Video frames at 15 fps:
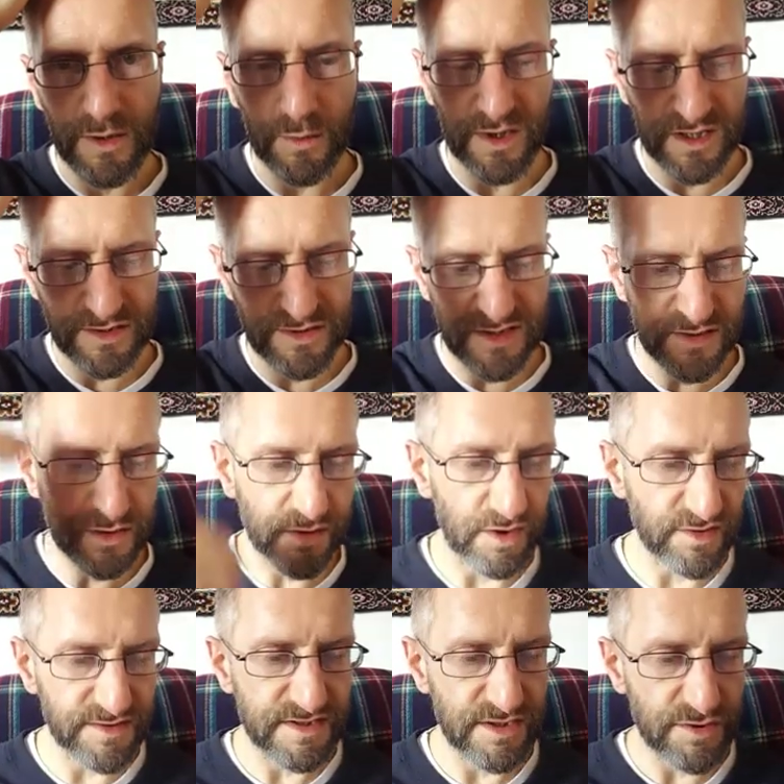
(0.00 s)
What I'll just
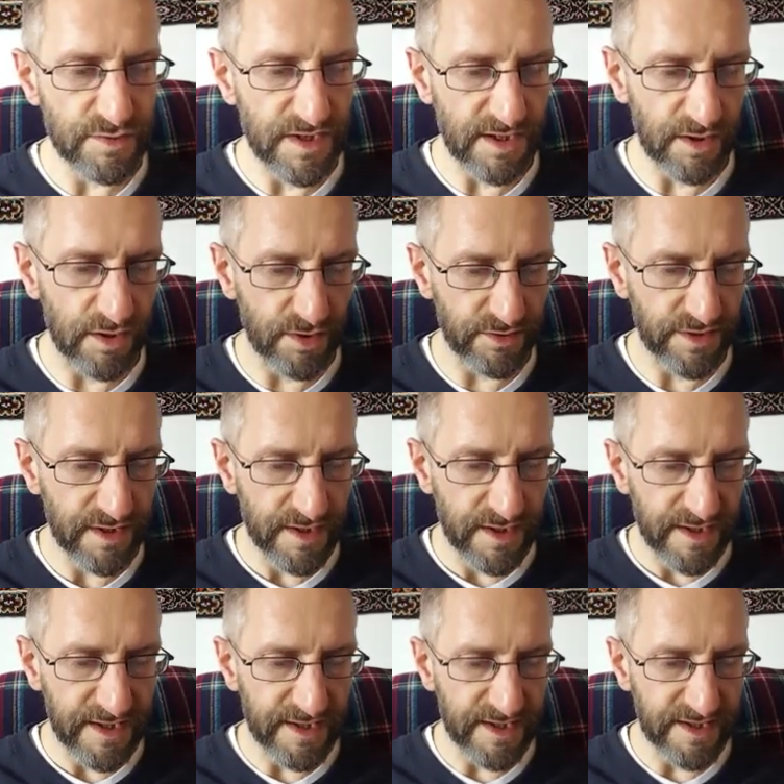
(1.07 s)
concentrate on
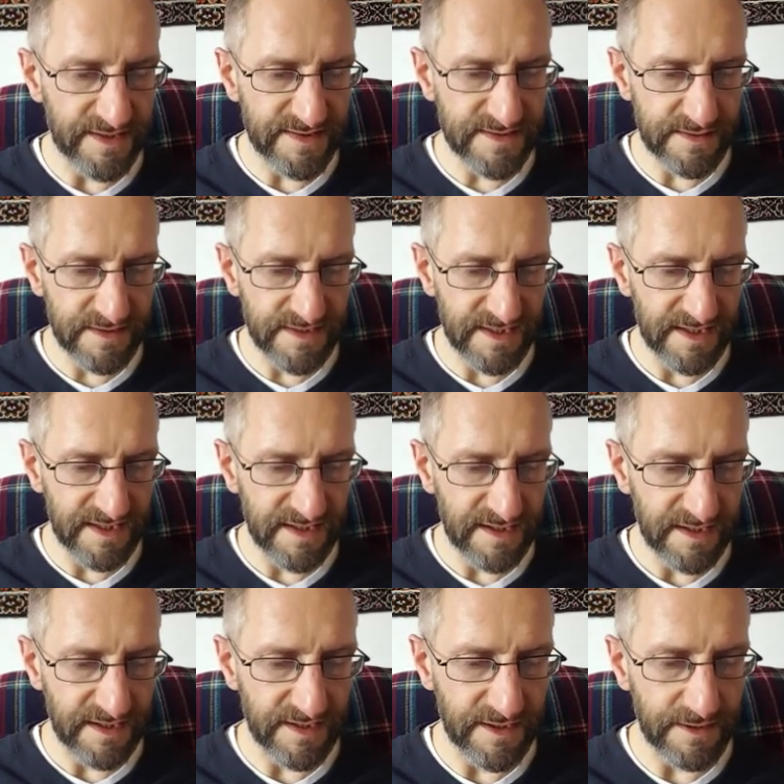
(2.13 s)
is
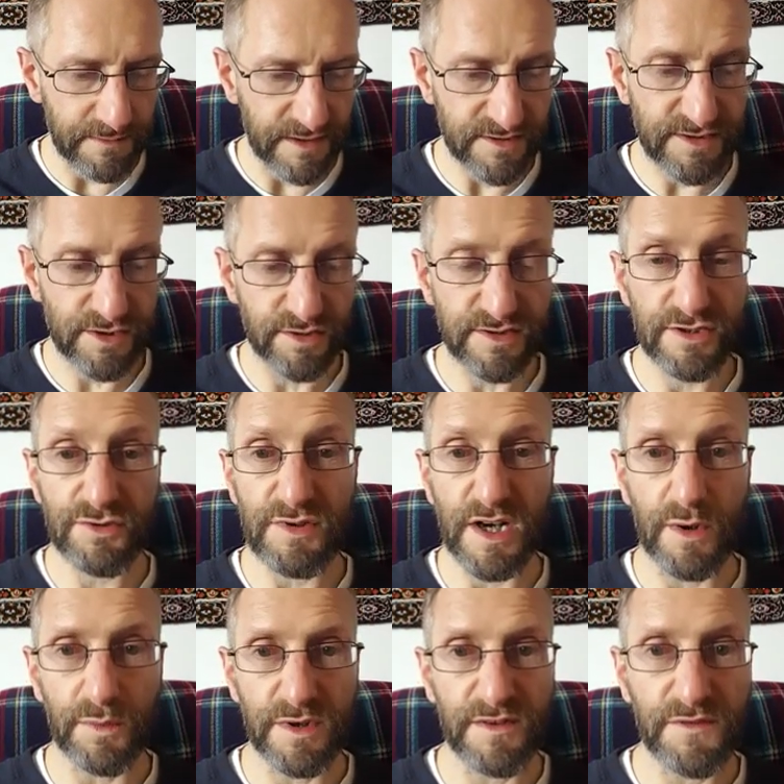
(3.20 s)
I'll just concentrate
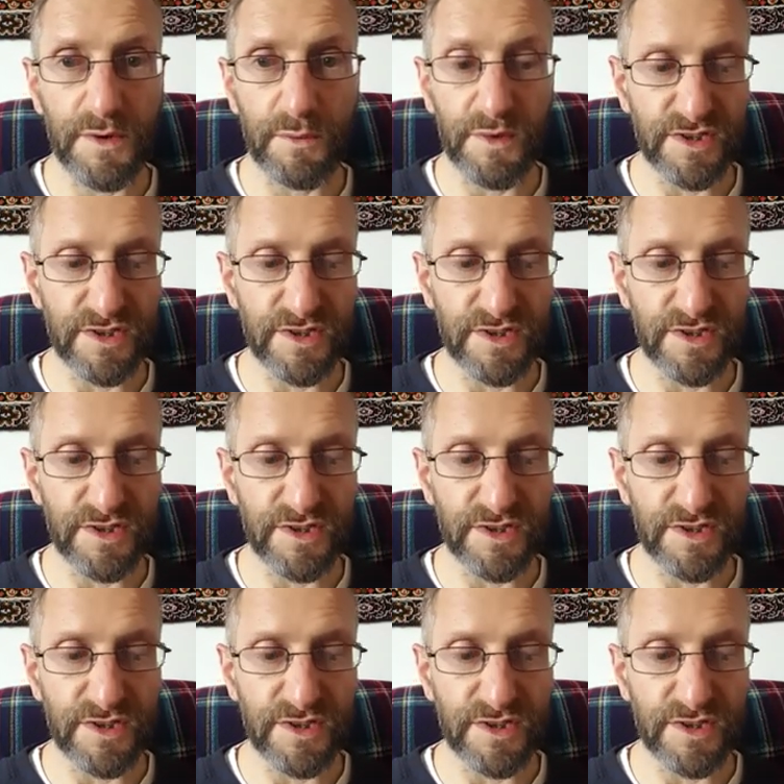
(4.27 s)
on one of them,